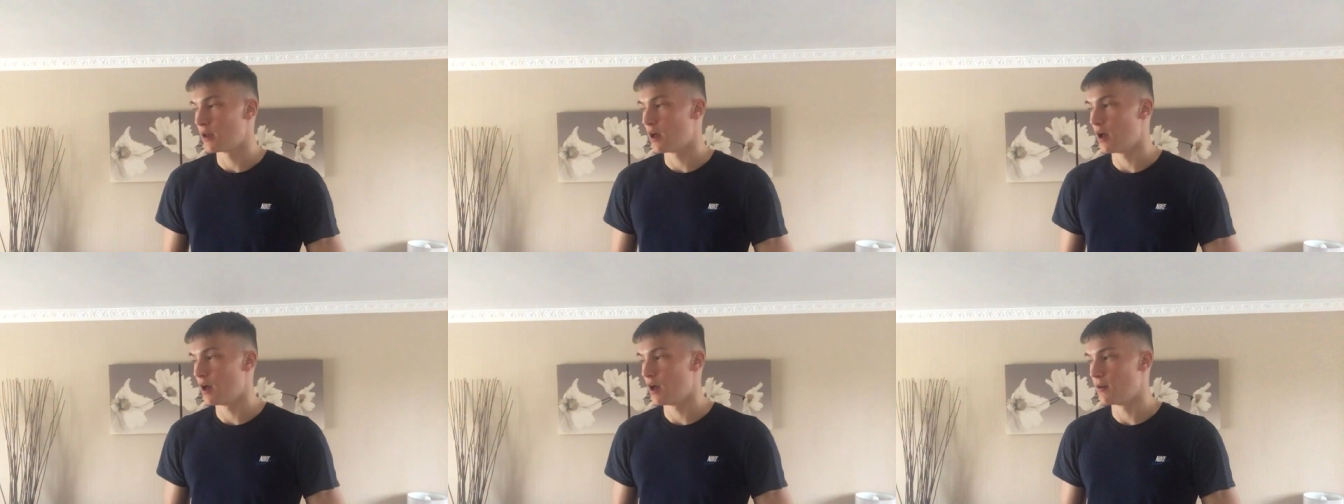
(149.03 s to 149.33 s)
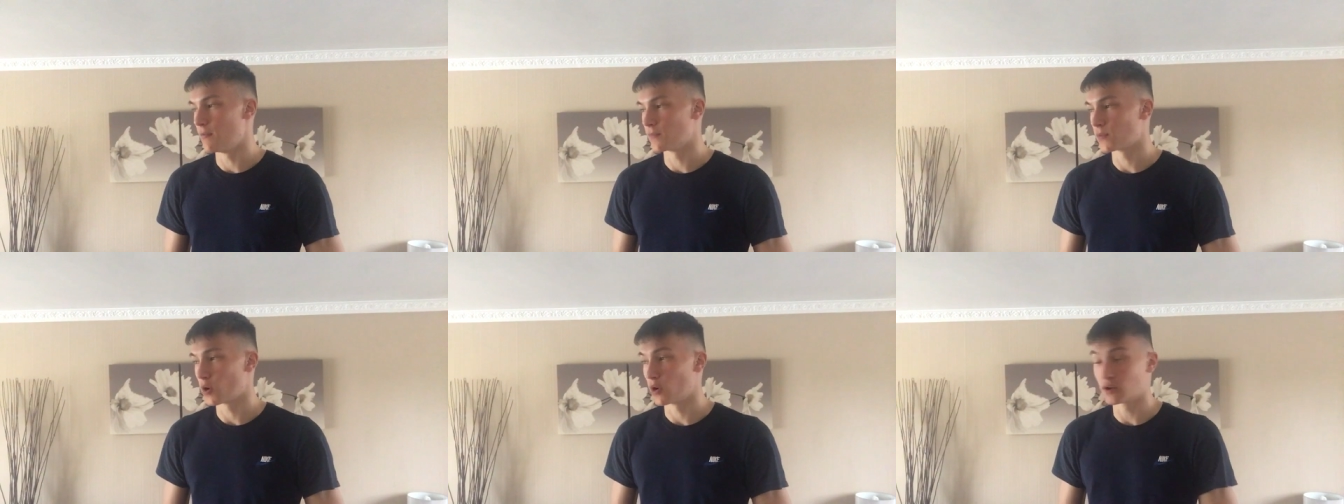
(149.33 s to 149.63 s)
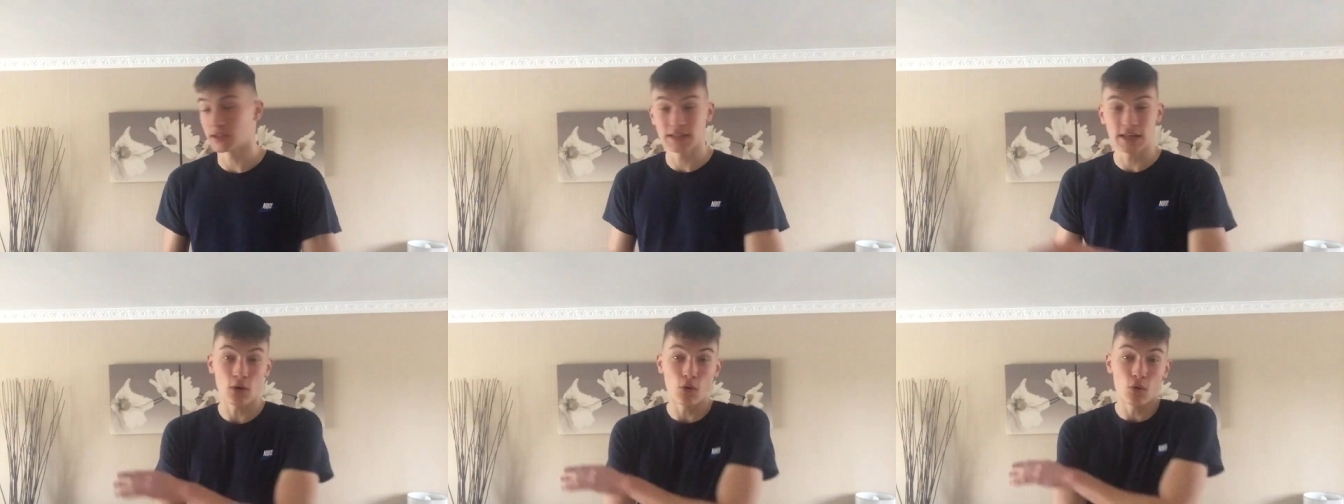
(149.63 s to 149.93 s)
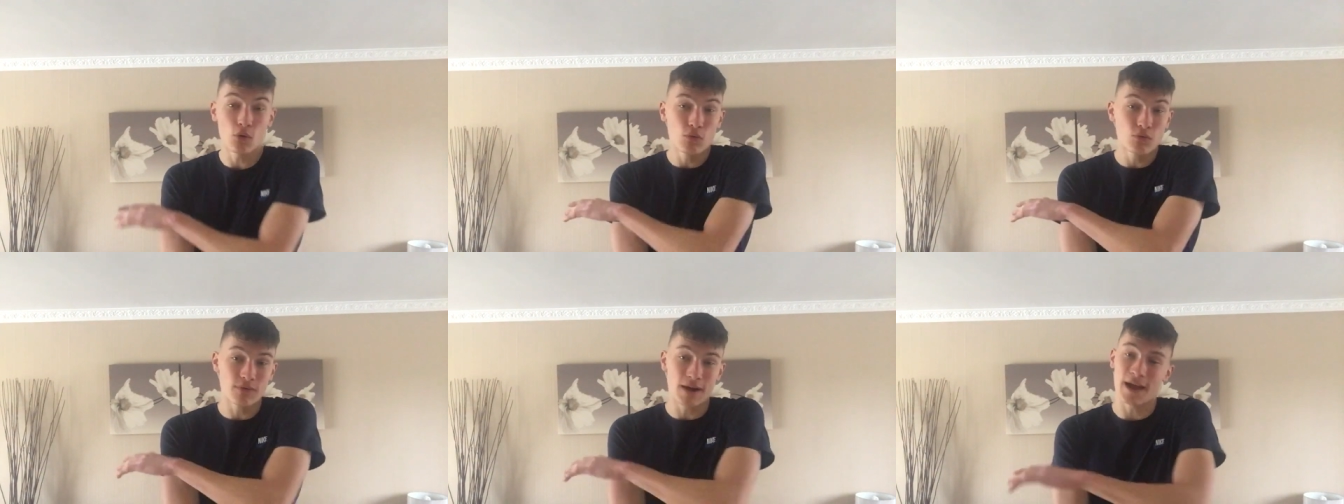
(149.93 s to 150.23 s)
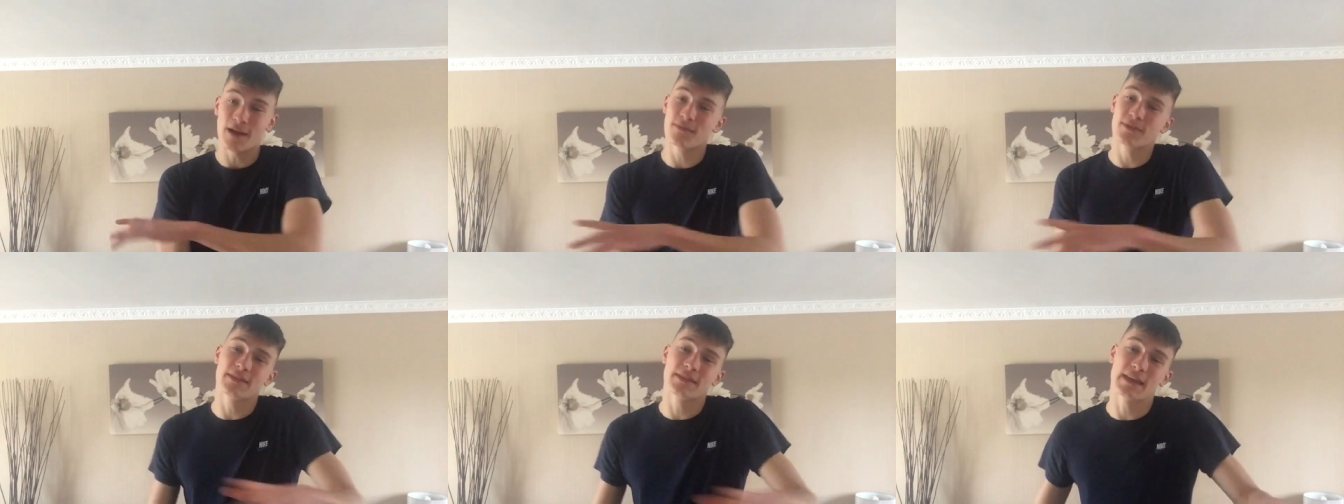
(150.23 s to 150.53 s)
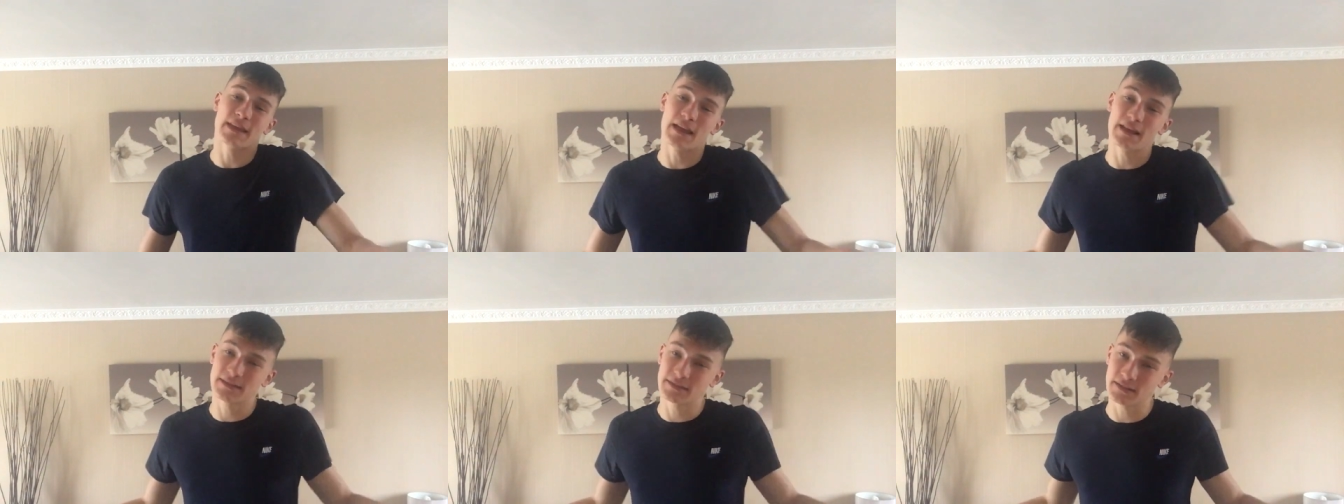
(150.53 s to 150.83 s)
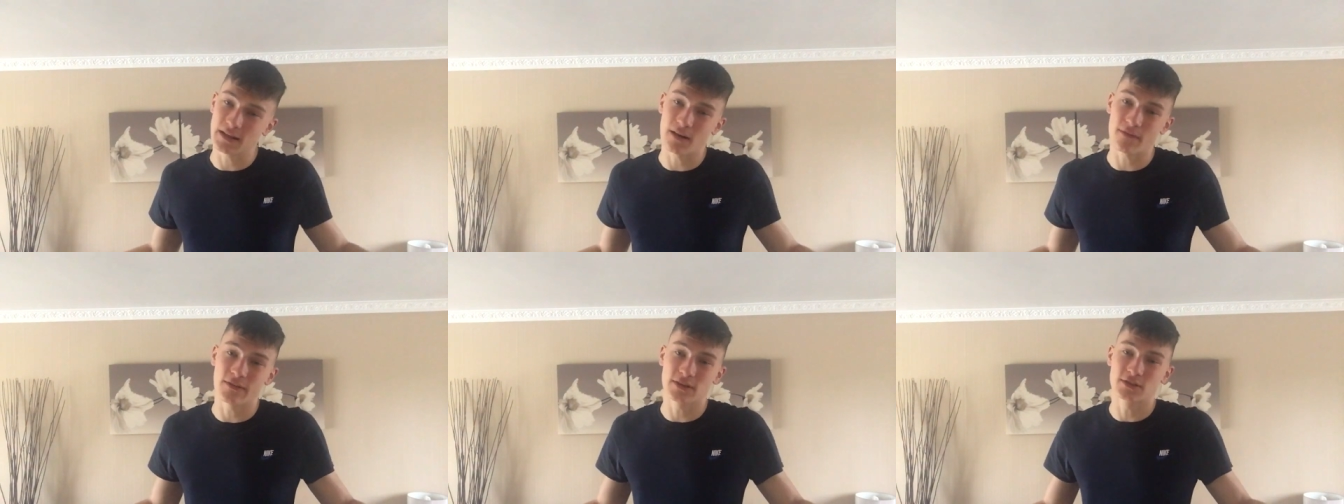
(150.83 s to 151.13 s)
Honestly, all round, their
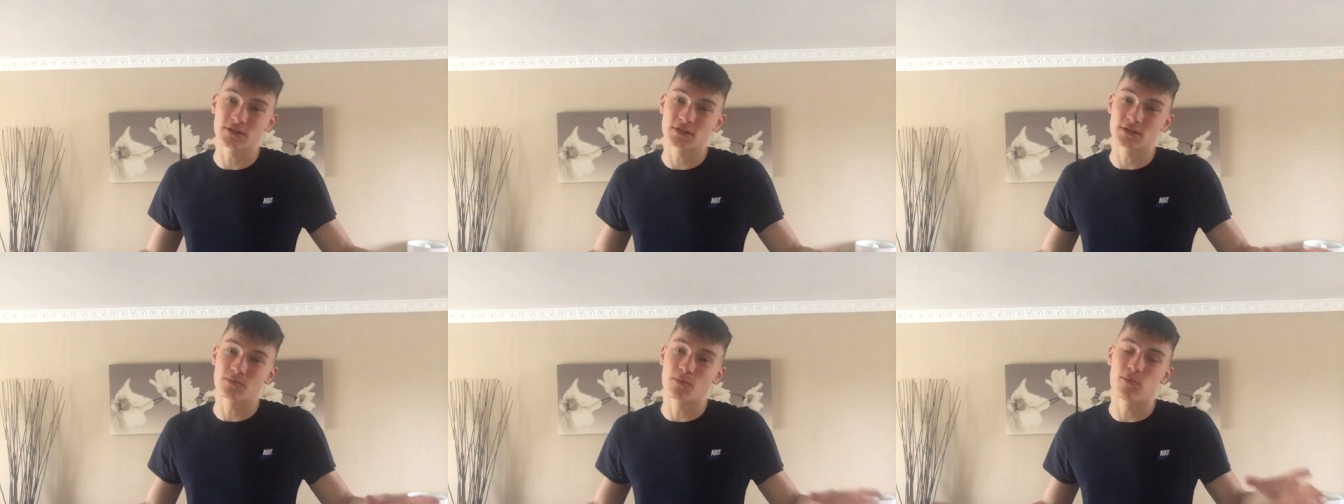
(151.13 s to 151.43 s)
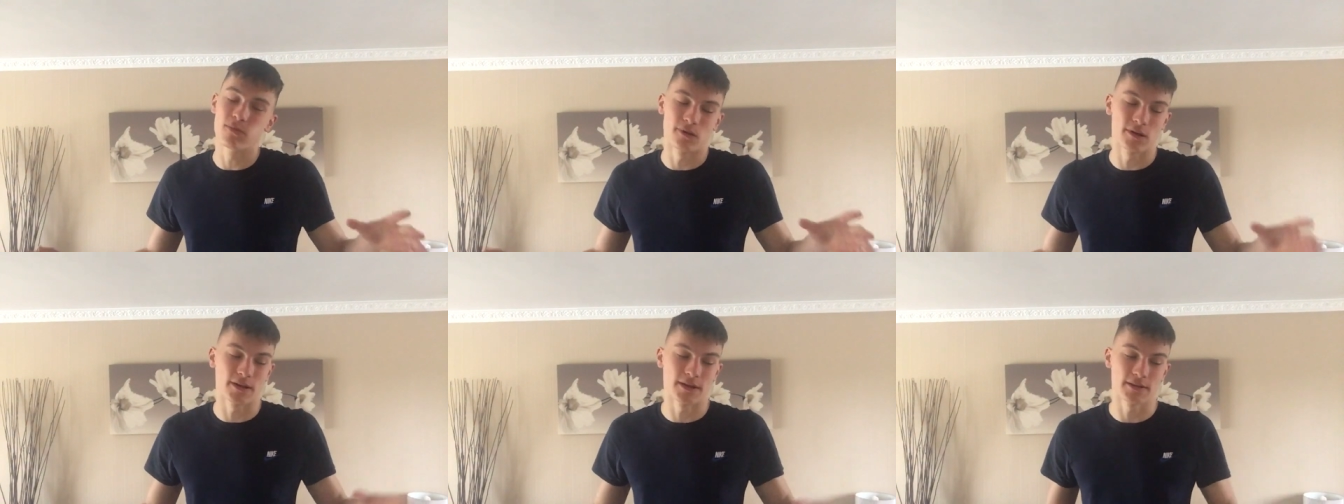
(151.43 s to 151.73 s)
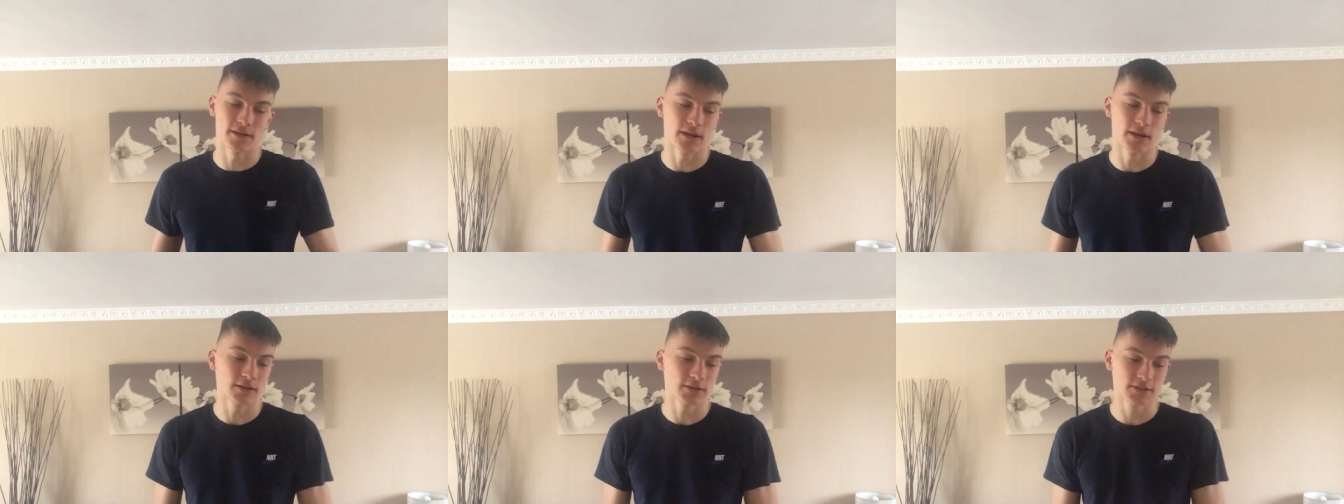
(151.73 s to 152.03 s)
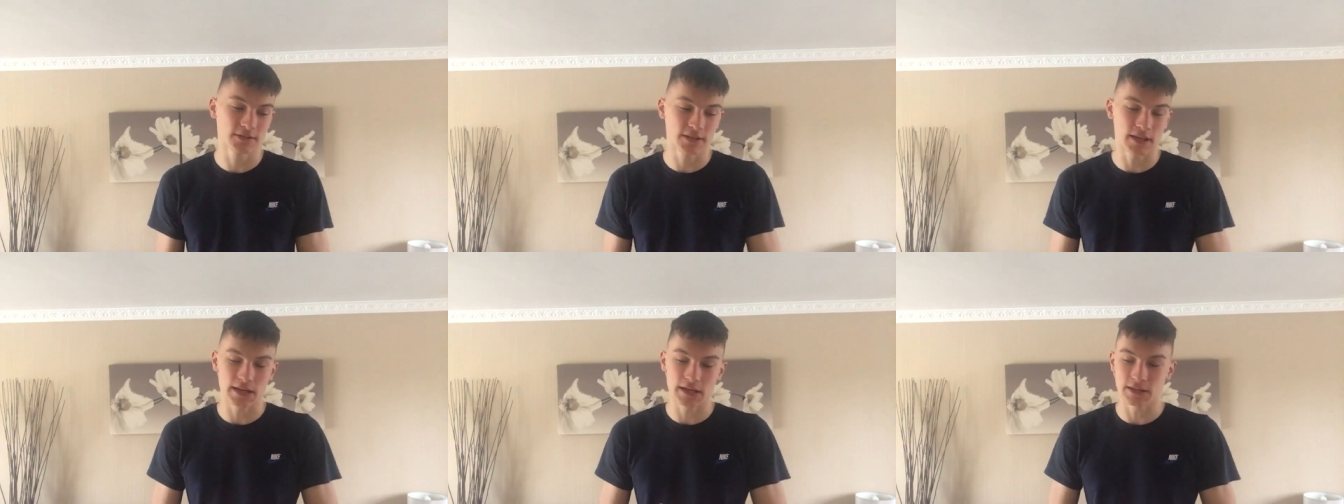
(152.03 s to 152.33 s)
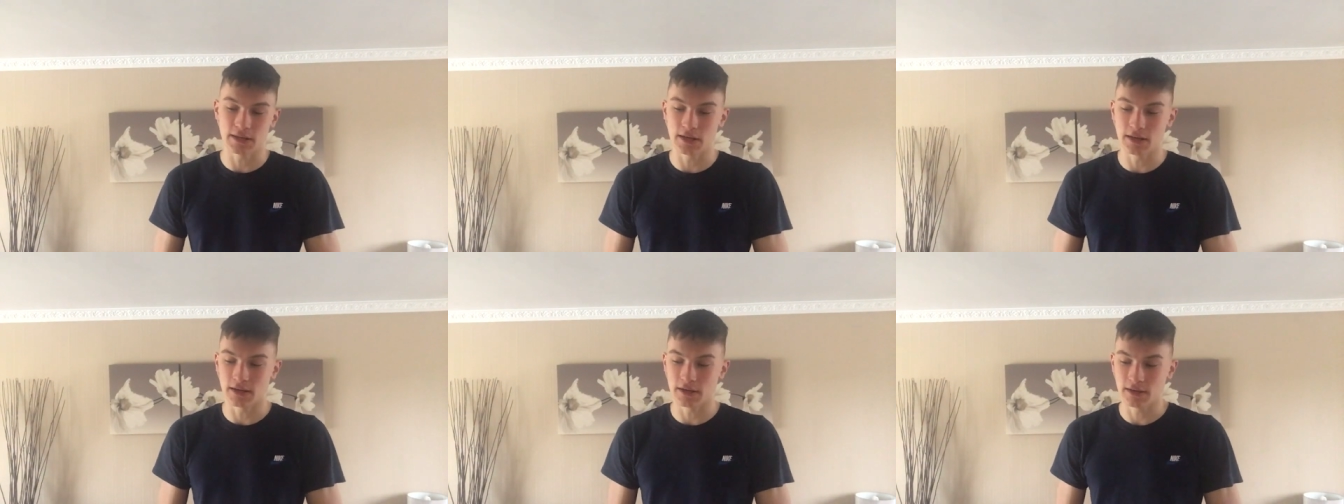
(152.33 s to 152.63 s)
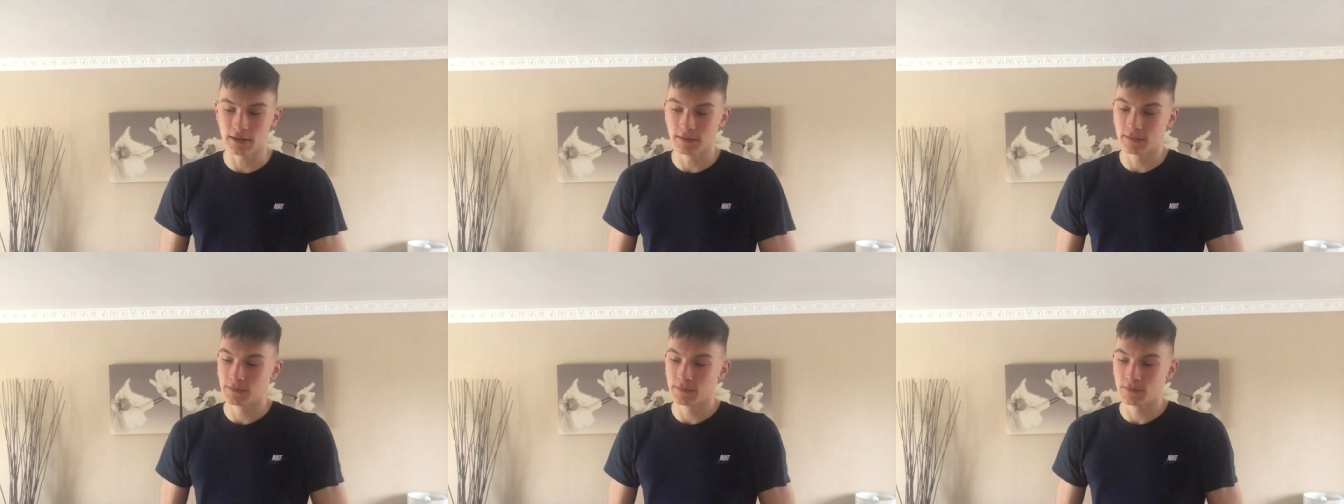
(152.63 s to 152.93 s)
stuff is just brilliant. I just think that,